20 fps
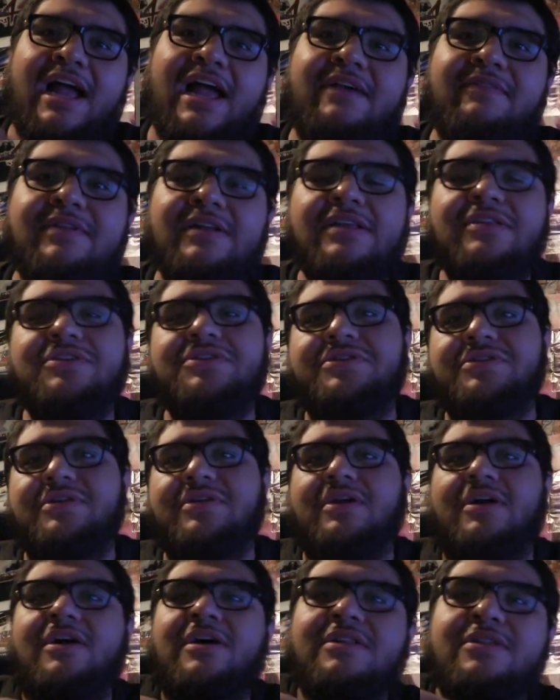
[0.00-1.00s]
have another
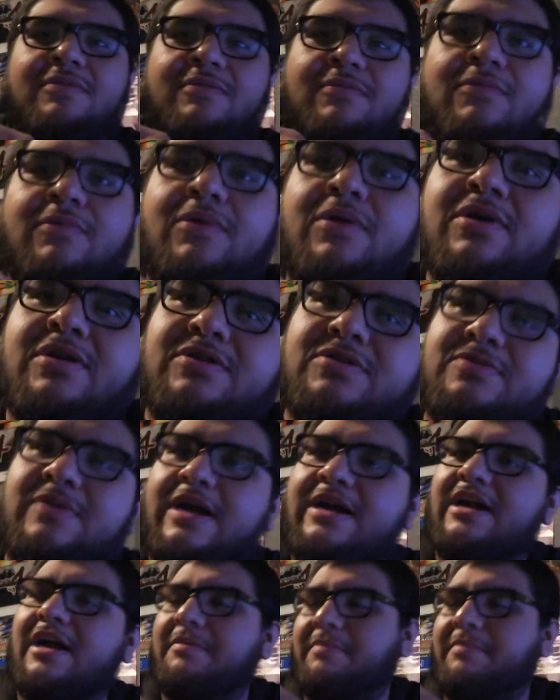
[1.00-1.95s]
shirt on the works right now,